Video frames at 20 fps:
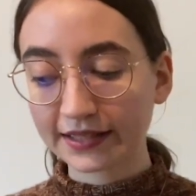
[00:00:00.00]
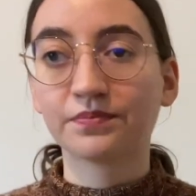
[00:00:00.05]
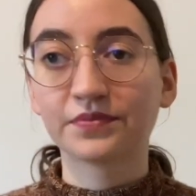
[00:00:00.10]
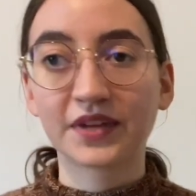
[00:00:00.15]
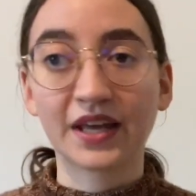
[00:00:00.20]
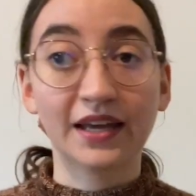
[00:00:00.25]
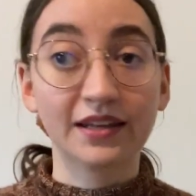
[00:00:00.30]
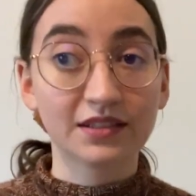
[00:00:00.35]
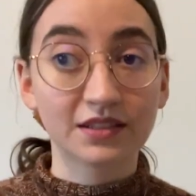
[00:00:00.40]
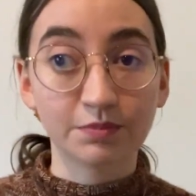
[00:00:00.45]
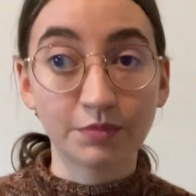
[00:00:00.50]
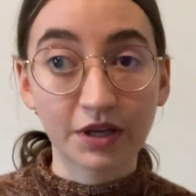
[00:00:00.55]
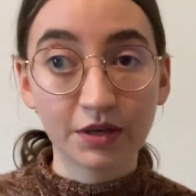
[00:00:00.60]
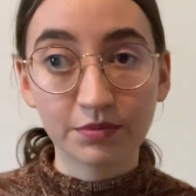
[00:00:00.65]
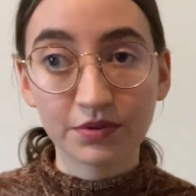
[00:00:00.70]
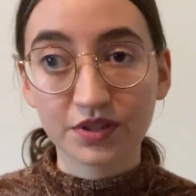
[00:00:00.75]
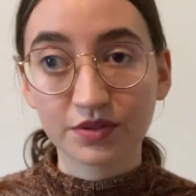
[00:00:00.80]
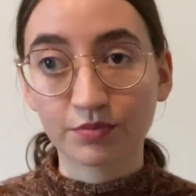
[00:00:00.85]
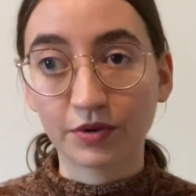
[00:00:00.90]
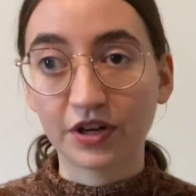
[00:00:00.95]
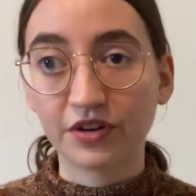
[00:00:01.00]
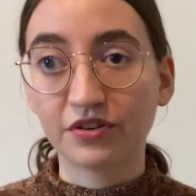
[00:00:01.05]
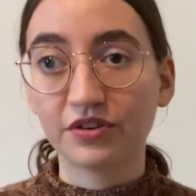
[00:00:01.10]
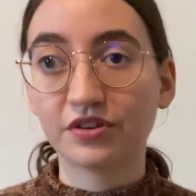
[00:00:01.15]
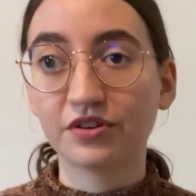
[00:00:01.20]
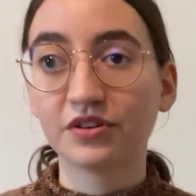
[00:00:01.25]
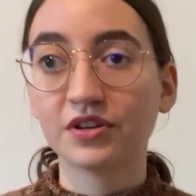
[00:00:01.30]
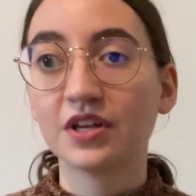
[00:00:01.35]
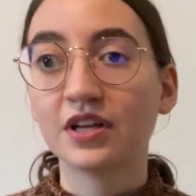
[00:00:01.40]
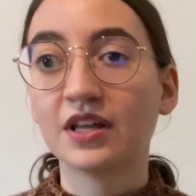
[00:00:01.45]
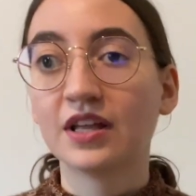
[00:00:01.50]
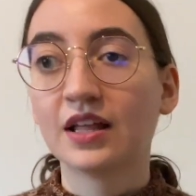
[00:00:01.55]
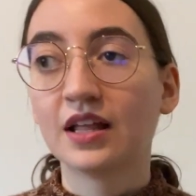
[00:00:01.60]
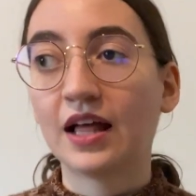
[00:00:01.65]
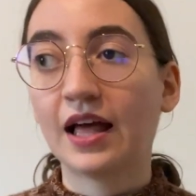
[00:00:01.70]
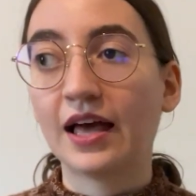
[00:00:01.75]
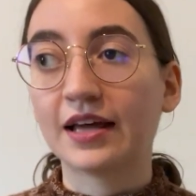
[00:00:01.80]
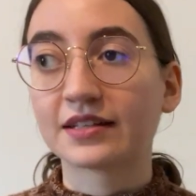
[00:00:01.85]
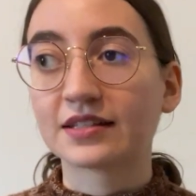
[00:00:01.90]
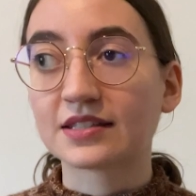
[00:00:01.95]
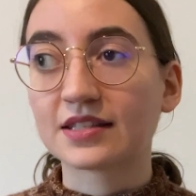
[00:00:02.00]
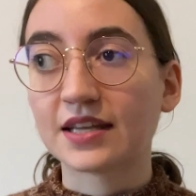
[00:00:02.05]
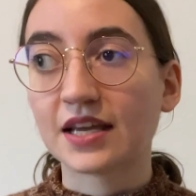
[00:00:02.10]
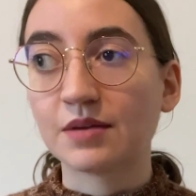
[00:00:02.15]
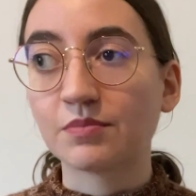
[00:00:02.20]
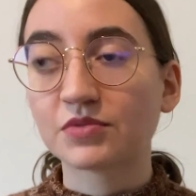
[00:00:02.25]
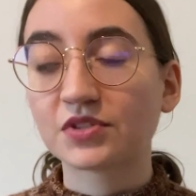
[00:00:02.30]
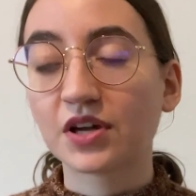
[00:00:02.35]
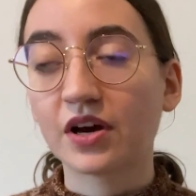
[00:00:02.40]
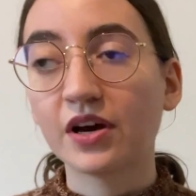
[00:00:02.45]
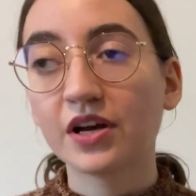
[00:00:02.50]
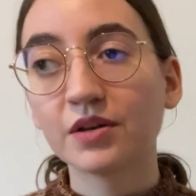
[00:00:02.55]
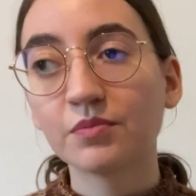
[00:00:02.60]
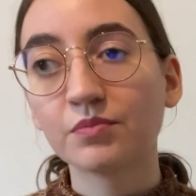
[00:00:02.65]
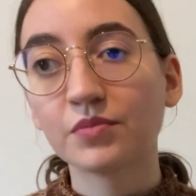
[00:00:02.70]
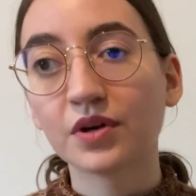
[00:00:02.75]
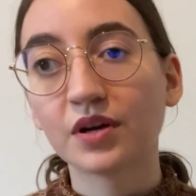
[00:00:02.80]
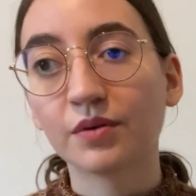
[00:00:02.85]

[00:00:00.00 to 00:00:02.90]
and the baby sweater at the same time,